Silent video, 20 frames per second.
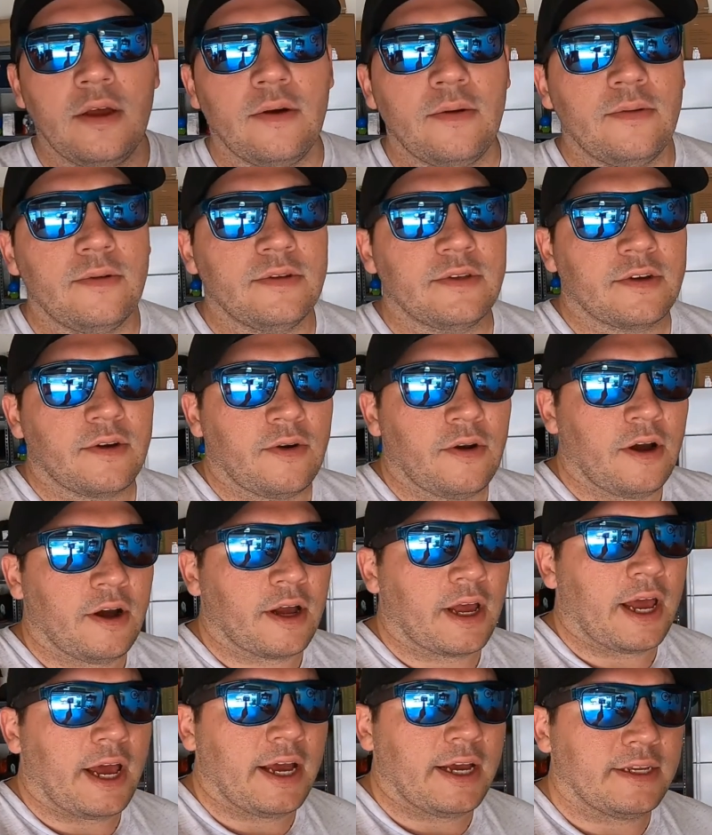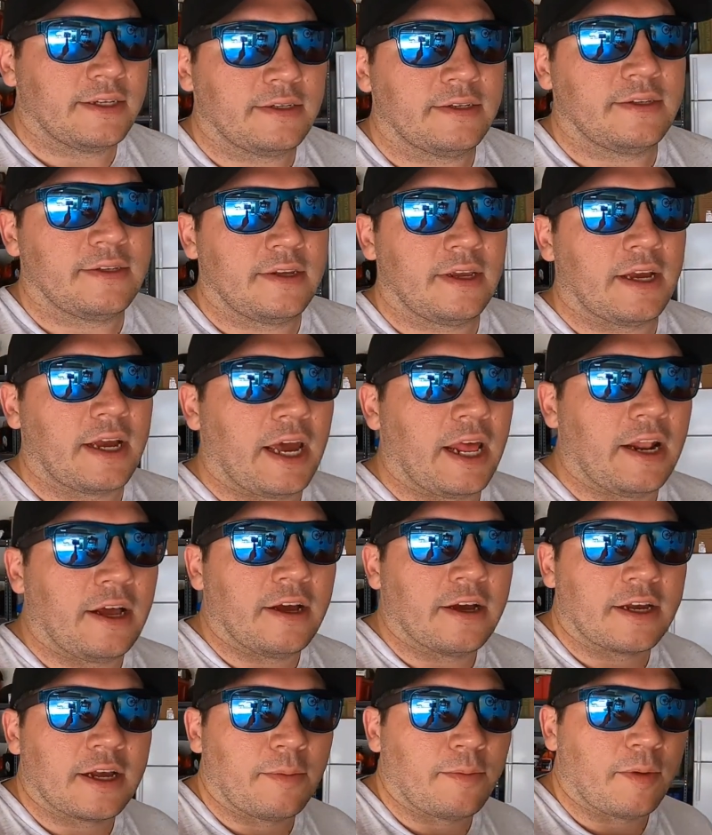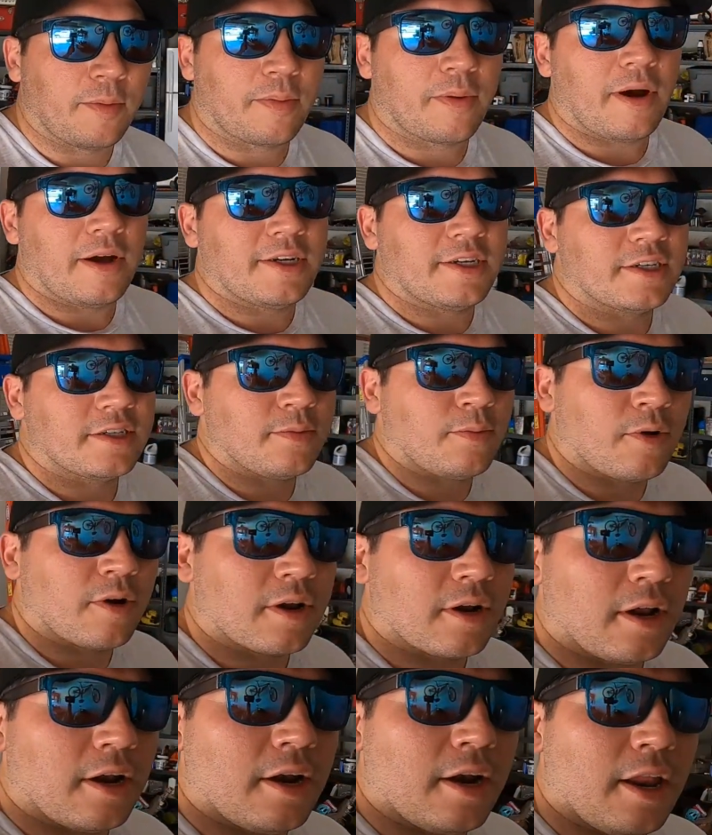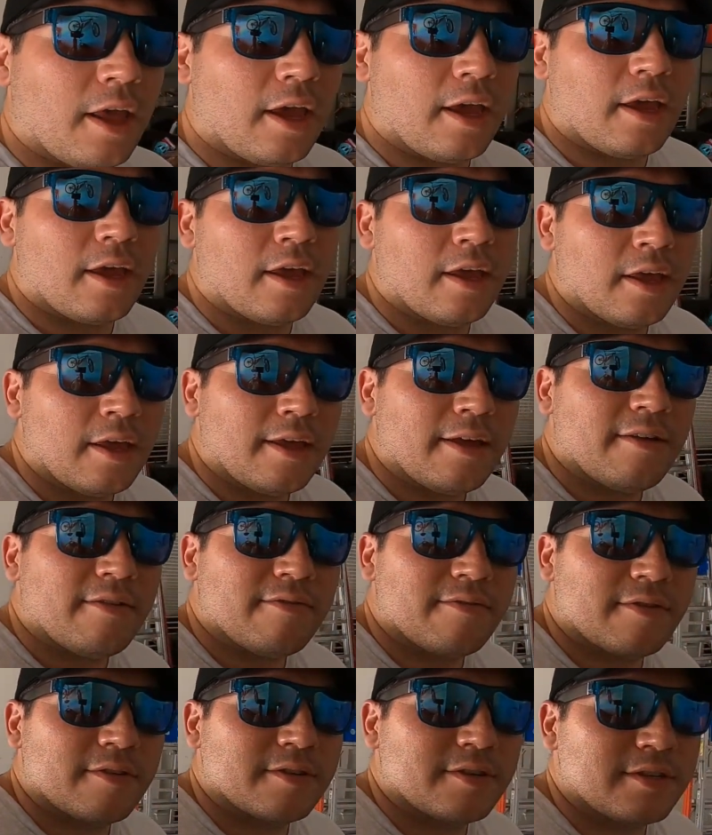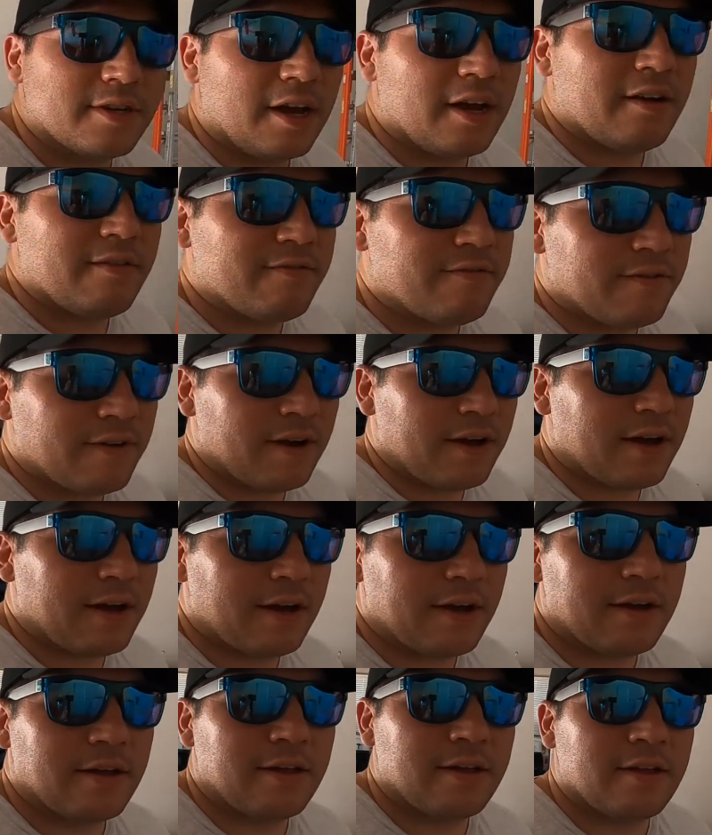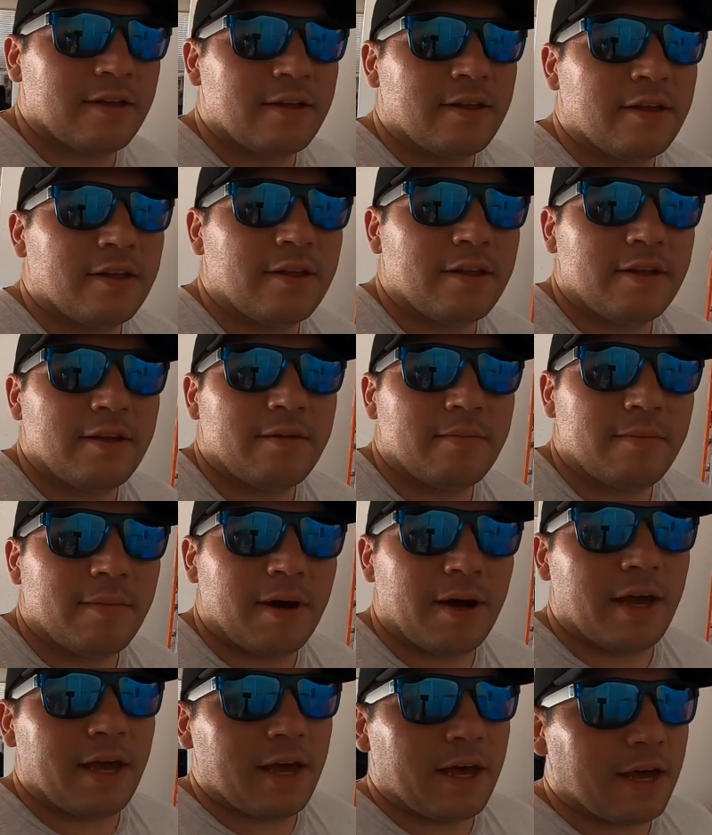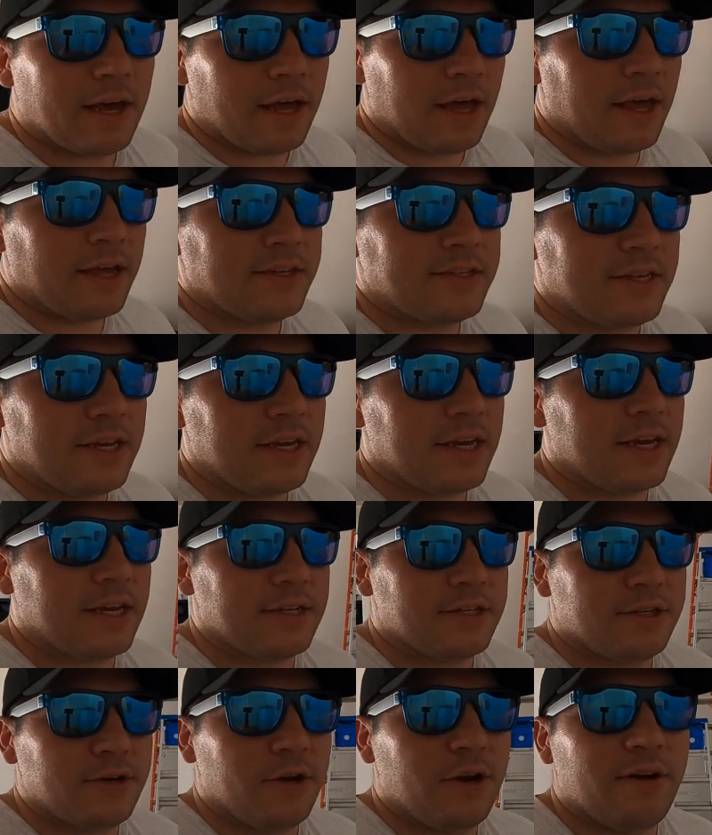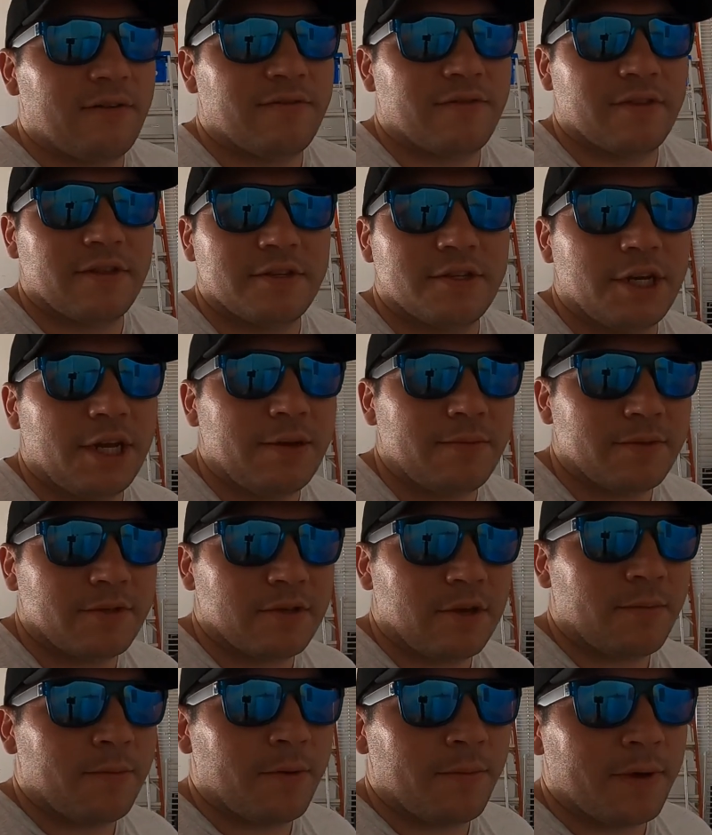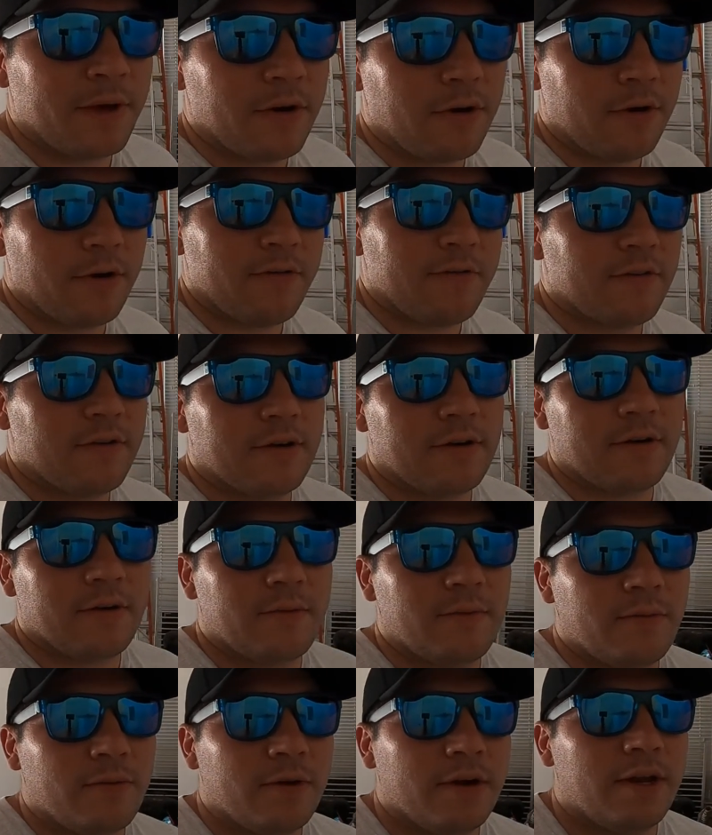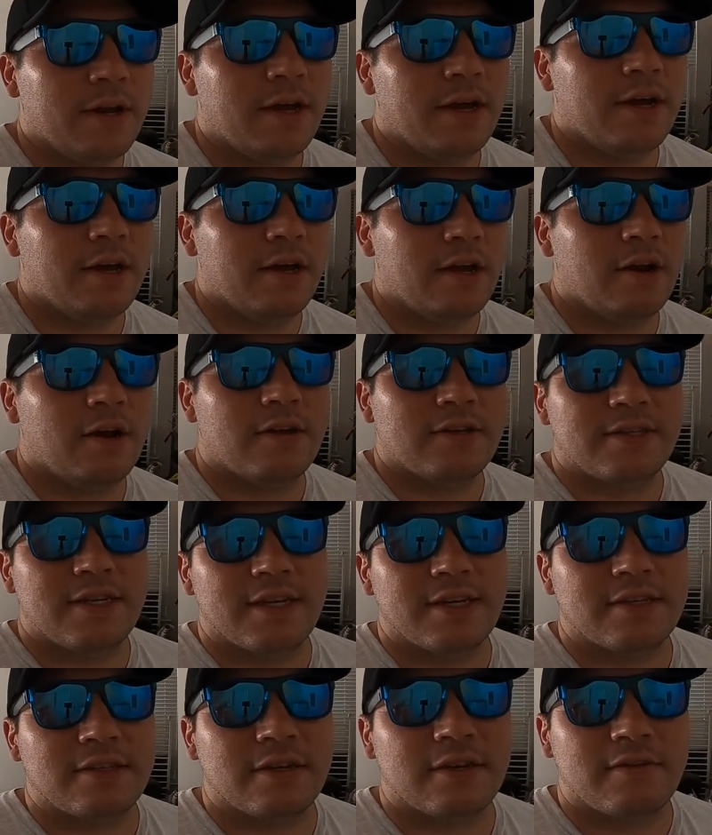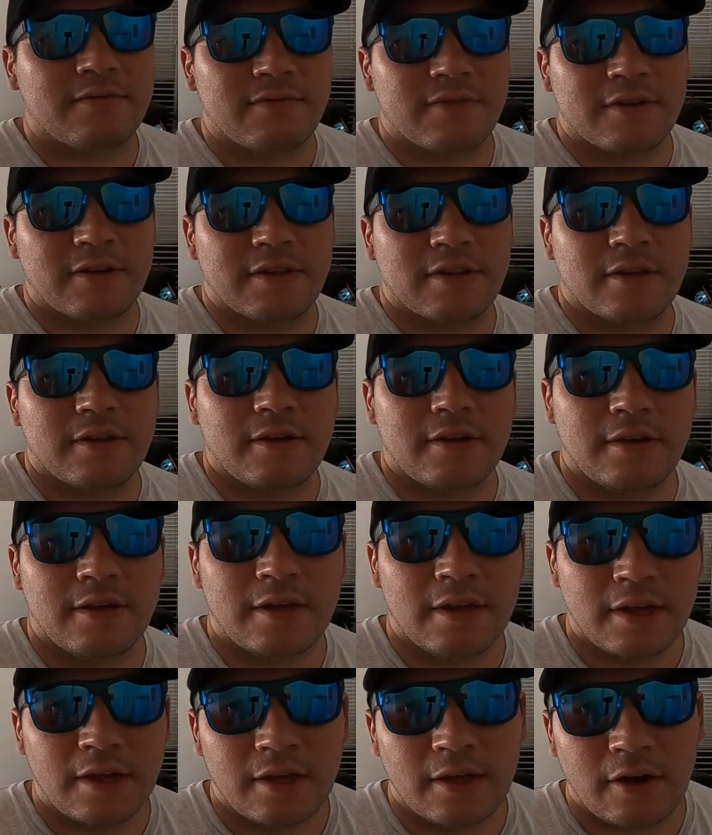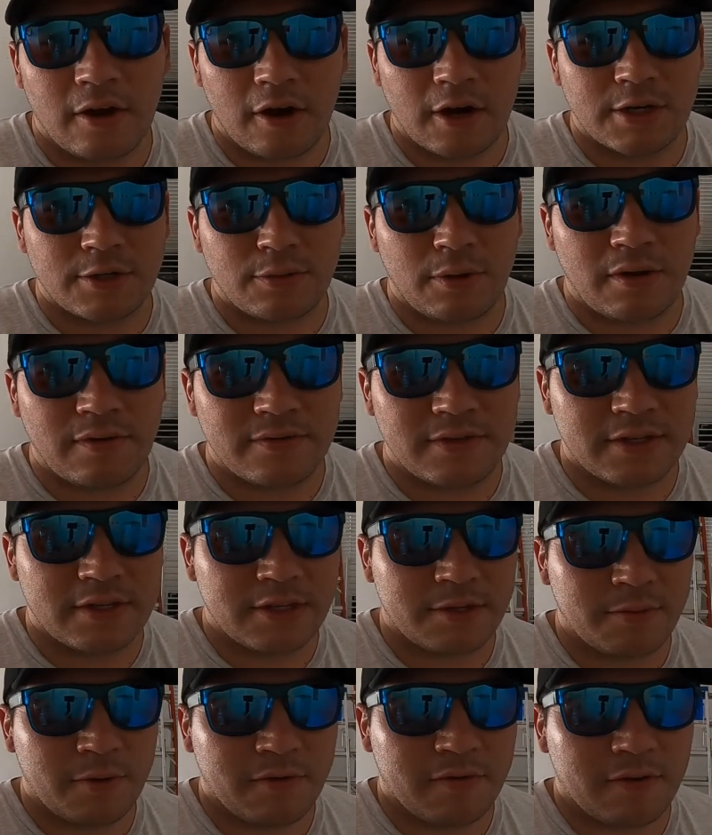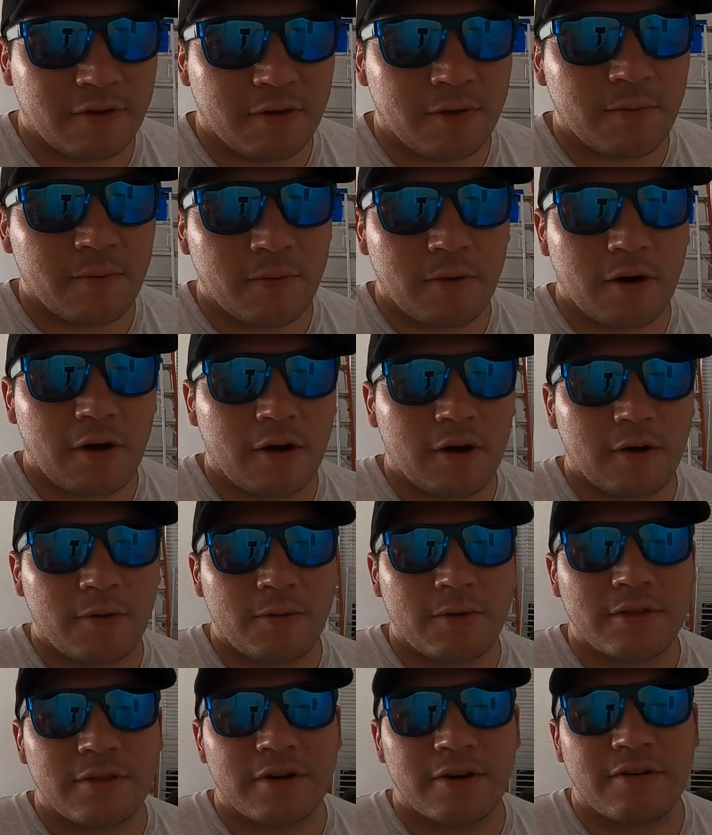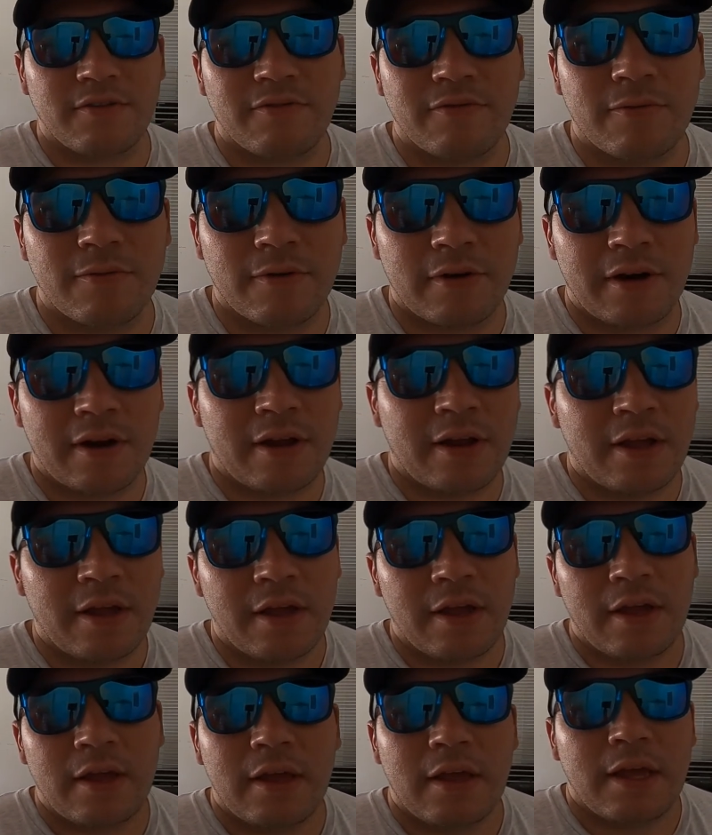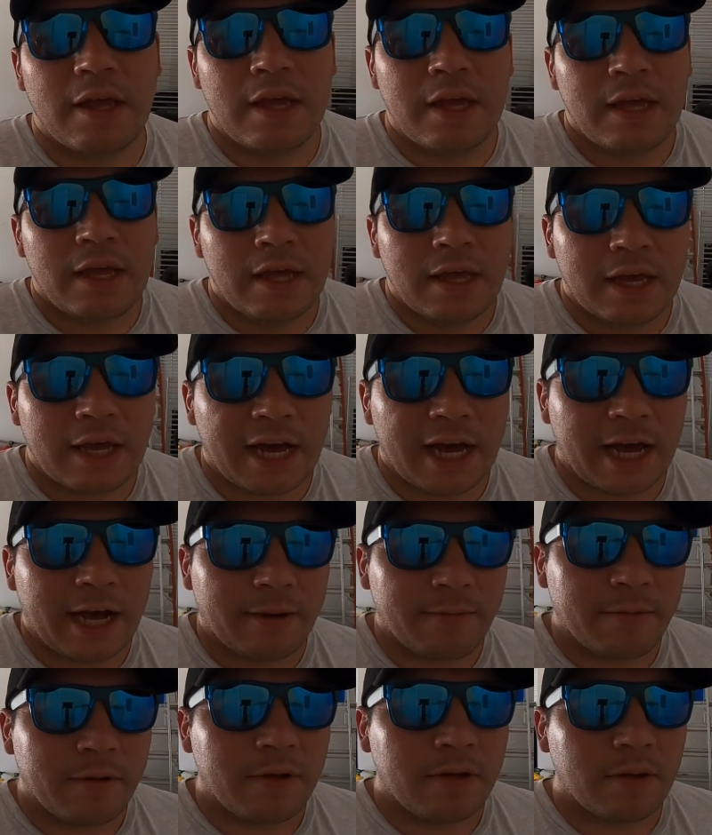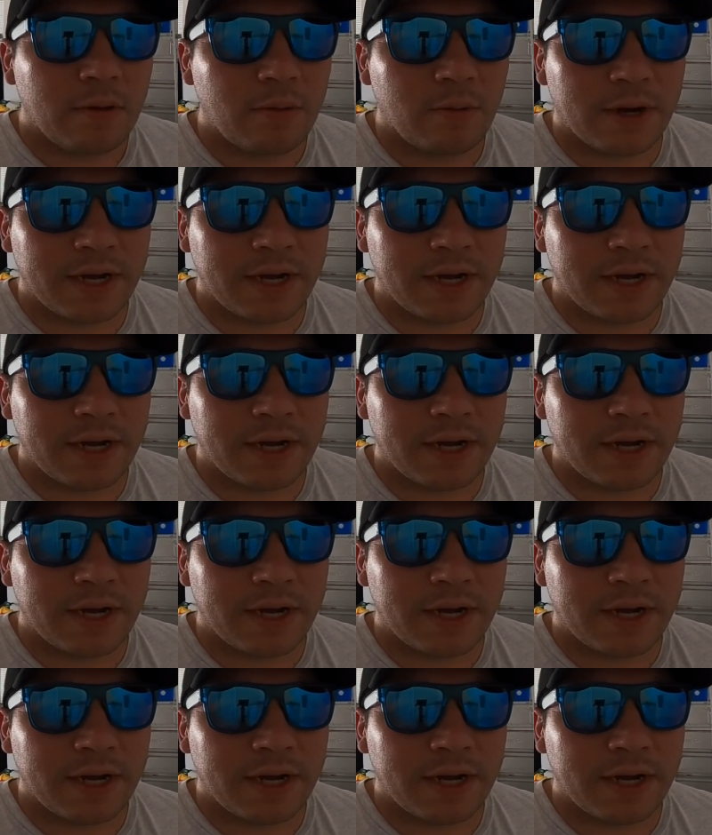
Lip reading: What's going on, guys? I got a couple projects I'm working on today. First off, my AC kit showed up for the Jeep, so I'm going to be going over what it all takes to convert the R12 system over to R134.